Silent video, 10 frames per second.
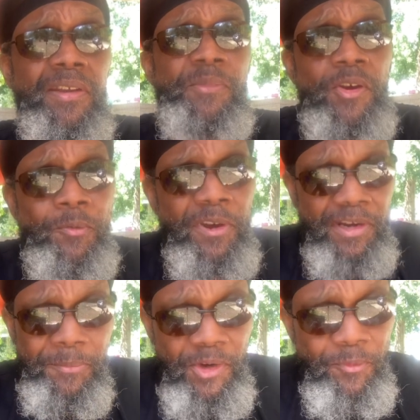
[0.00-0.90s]
me go run.
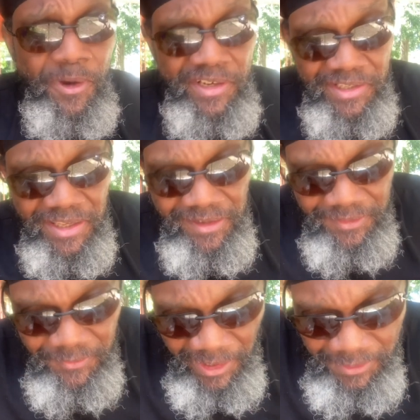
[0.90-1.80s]
I'm gonna go run and get it
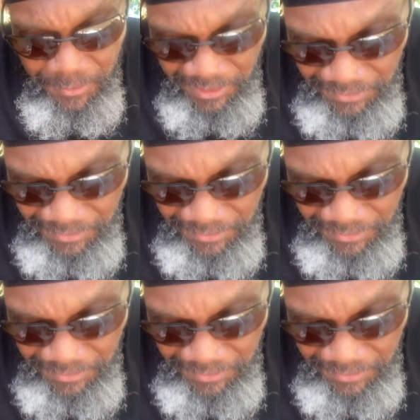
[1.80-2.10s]
right quick